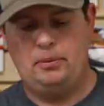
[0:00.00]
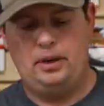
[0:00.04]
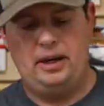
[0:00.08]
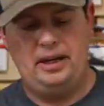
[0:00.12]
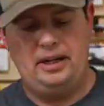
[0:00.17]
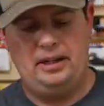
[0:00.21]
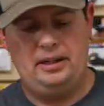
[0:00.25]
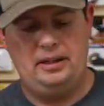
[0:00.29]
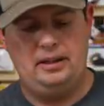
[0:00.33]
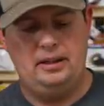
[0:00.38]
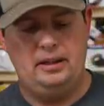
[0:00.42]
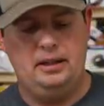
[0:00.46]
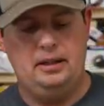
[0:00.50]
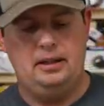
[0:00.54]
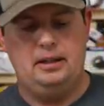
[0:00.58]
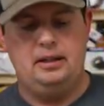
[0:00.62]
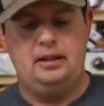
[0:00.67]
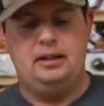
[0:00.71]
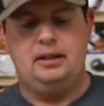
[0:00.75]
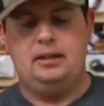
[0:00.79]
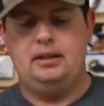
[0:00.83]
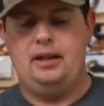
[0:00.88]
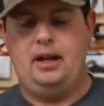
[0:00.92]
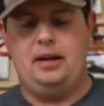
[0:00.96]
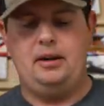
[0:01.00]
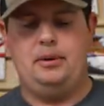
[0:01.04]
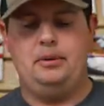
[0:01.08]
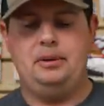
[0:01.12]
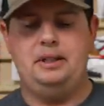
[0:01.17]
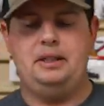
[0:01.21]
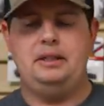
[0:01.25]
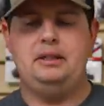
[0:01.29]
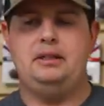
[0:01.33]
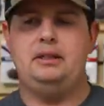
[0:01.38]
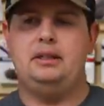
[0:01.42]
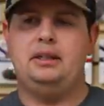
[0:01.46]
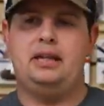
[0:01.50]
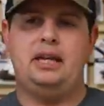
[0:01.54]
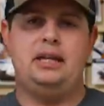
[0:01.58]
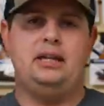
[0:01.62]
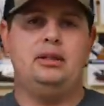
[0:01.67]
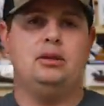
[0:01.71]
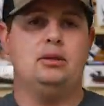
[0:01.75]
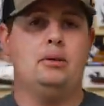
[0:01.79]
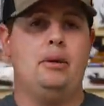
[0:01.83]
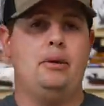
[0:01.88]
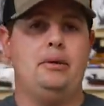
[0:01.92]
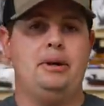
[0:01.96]
and weighted, not only can
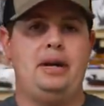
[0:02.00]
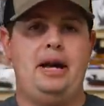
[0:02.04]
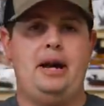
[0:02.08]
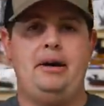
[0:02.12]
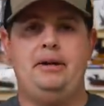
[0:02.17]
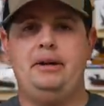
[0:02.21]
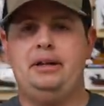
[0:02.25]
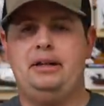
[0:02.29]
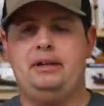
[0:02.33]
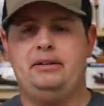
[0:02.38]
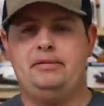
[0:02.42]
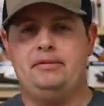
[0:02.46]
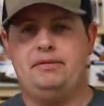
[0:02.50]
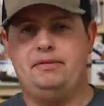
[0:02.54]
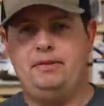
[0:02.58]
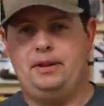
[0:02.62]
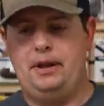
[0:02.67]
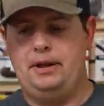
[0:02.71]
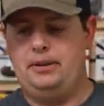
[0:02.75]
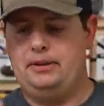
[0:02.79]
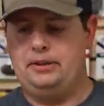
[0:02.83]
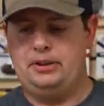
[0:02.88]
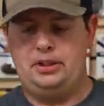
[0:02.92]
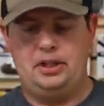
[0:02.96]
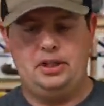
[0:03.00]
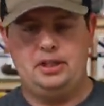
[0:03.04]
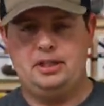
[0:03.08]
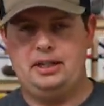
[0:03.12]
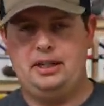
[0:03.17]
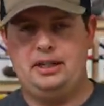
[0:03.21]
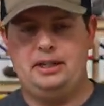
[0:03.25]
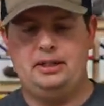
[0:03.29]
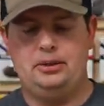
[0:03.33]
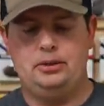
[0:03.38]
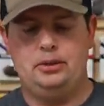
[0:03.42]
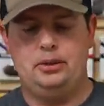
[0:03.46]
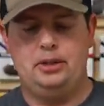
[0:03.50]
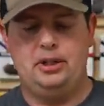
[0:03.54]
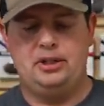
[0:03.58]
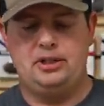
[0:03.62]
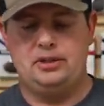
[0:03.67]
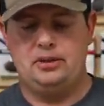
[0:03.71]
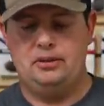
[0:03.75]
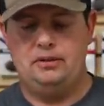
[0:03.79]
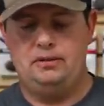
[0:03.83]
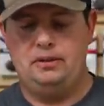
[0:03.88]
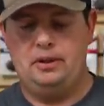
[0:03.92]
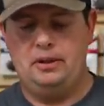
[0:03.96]
you throw it out and it flutter just like a
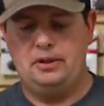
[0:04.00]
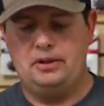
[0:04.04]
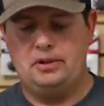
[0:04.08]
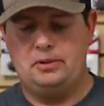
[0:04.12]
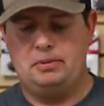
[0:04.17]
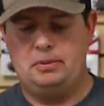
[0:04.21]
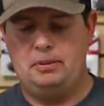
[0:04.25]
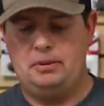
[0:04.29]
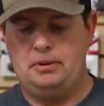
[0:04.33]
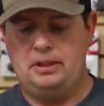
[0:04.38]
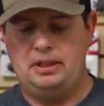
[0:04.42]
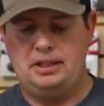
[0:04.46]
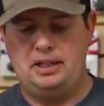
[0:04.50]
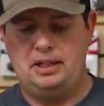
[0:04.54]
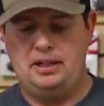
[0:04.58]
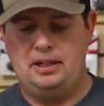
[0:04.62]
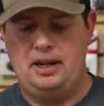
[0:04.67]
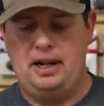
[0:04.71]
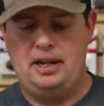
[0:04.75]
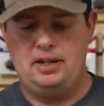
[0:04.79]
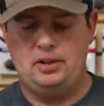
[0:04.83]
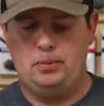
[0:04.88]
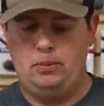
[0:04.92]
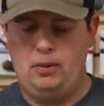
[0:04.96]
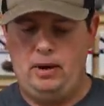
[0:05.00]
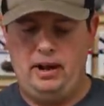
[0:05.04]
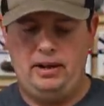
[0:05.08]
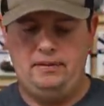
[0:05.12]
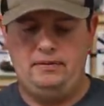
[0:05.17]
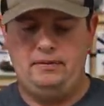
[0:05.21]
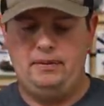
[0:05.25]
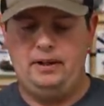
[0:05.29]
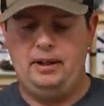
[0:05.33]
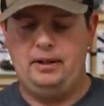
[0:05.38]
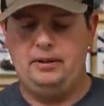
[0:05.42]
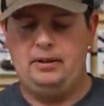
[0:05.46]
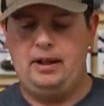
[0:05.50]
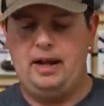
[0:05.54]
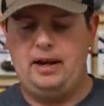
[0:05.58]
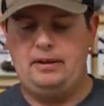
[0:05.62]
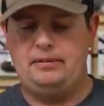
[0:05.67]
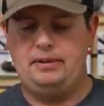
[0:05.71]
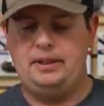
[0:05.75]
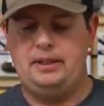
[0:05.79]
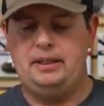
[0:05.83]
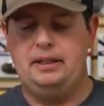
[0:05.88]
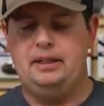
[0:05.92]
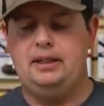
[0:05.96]
traditional flutter spoon, gets a nice wide flutter out
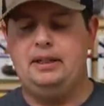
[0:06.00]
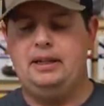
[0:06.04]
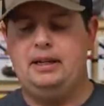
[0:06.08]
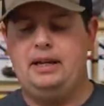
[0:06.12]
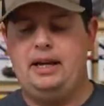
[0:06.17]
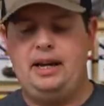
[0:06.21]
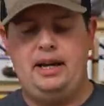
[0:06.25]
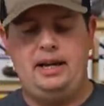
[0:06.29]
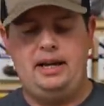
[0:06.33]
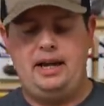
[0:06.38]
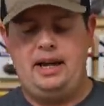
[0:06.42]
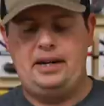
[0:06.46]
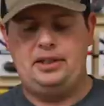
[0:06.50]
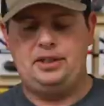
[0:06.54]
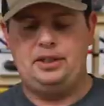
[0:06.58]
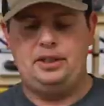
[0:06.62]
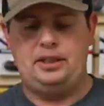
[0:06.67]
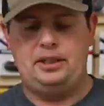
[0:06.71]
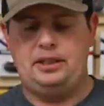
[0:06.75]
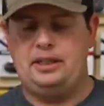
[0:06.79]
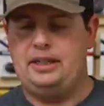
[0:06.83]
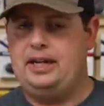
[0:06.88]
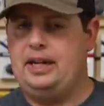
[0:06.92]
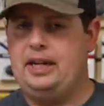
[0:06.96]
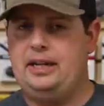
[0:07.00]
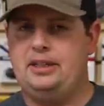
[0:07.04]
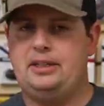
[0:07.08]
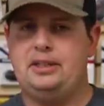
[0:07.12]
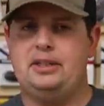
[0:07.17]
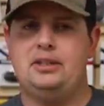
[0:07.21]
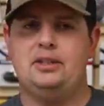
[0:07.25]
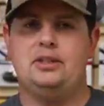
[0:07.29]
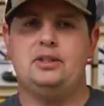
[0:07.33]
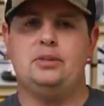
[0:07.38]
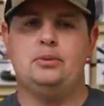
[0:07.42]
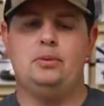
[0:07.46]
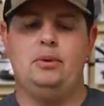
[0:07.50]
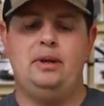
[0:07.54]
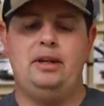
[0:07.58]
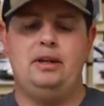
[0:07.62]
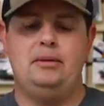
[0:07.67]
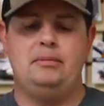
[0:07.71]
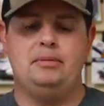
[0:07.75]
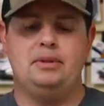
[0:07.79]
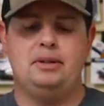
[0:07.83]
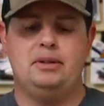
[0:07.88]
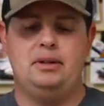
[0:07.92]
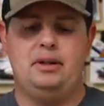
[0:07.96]
of it, it actually kicks and
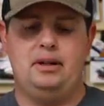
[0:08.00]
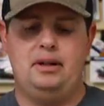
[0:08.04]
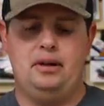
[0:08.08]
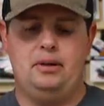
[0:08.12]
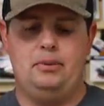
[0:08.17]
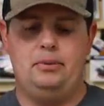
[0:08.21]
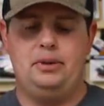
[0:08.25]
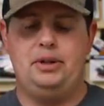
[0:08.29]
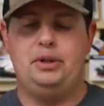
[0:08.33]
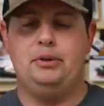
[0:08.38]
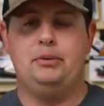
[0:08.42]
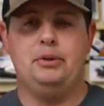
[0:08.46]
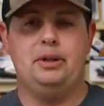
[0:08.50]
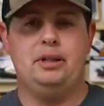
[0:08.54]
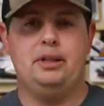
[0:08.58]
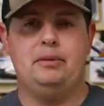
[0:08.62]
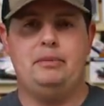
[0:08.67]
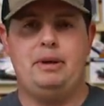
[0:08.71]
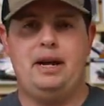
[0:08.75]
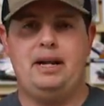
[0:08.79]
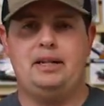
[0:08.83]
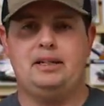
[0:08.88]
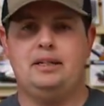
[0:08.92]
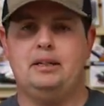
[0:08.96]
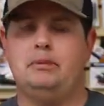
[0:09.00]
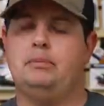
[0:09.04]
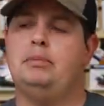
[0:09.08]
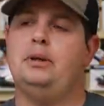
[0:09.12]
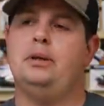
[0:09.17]
swims when you reel it back to the